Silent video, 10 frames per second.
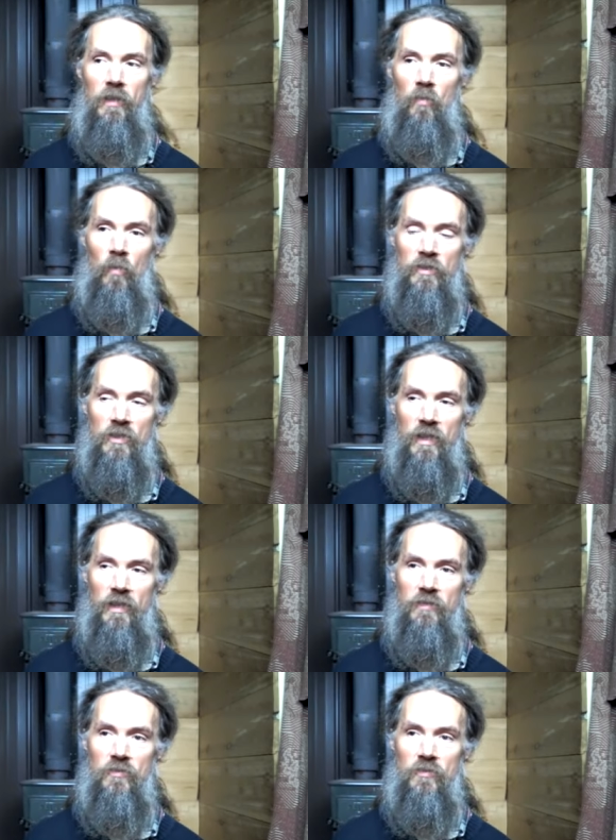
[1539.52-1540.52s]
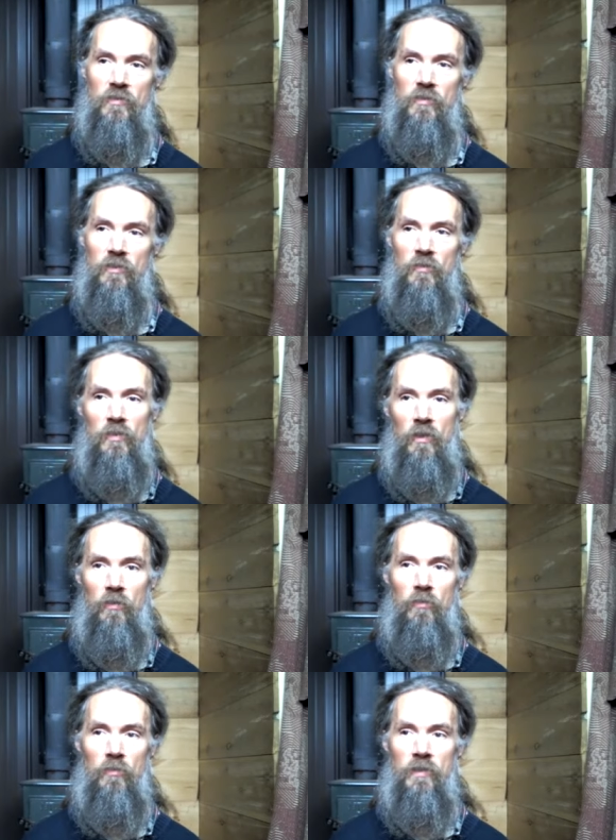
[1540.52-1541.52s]
in which case you
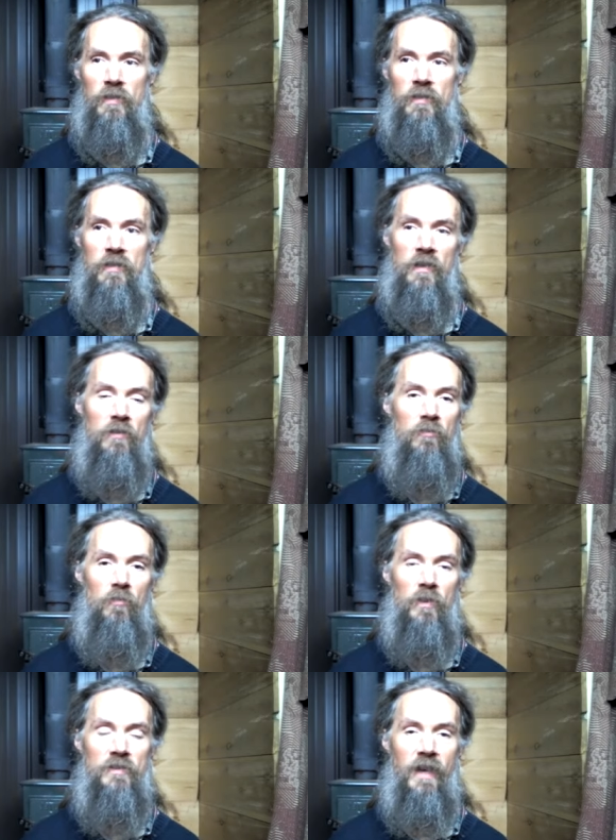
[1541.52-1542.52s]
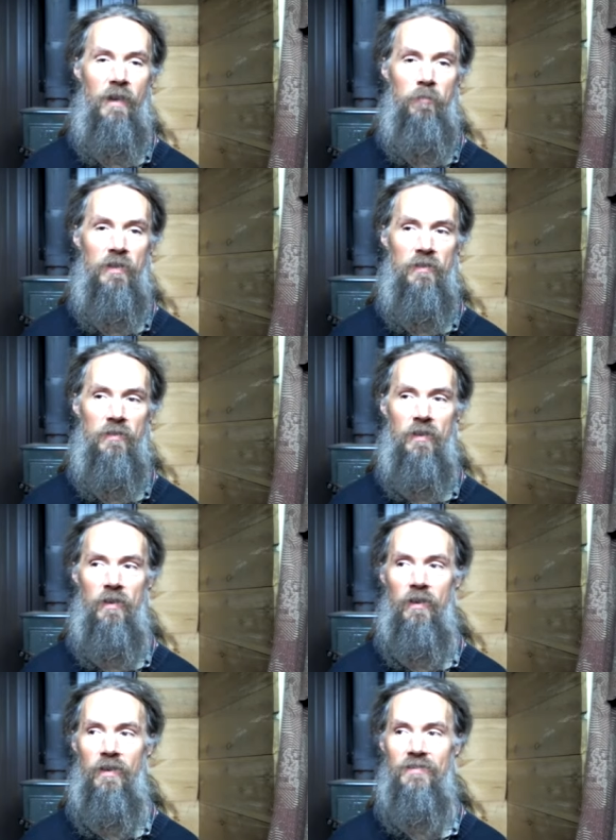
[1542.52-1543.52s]
know that none of what's happening
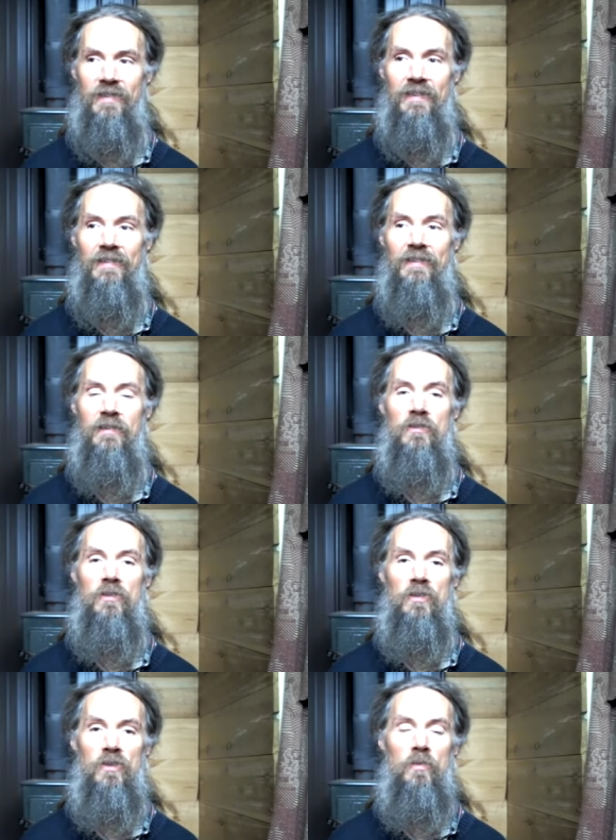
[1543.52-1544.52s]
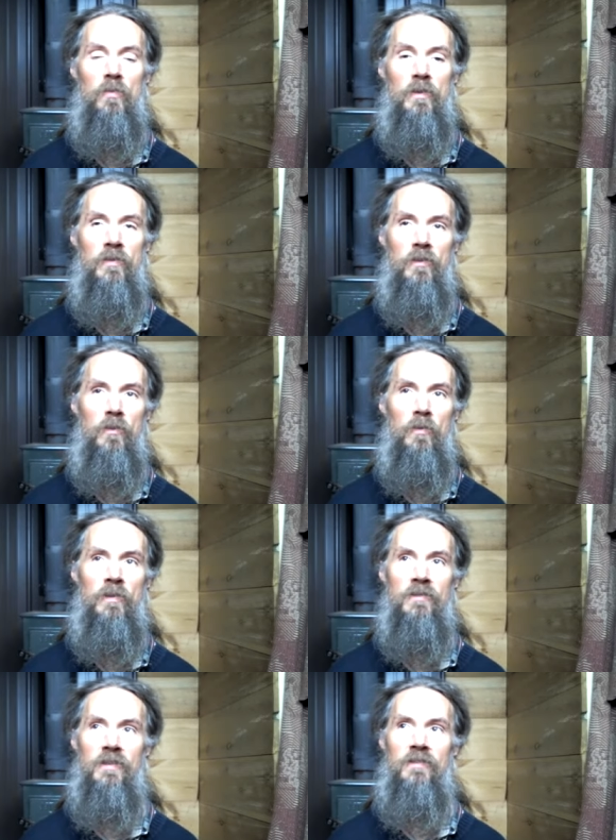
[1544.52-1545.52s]
there has anything to do with you
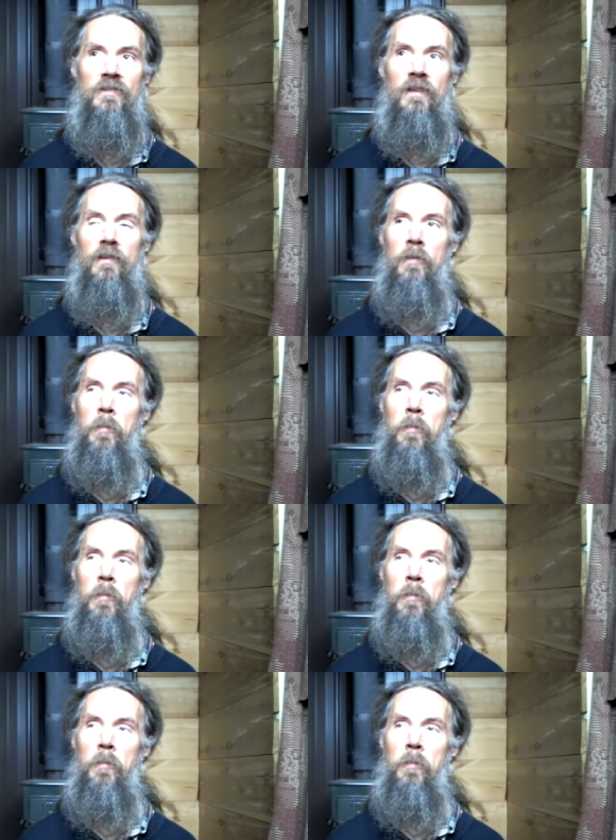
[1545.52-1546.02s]
in the sense that.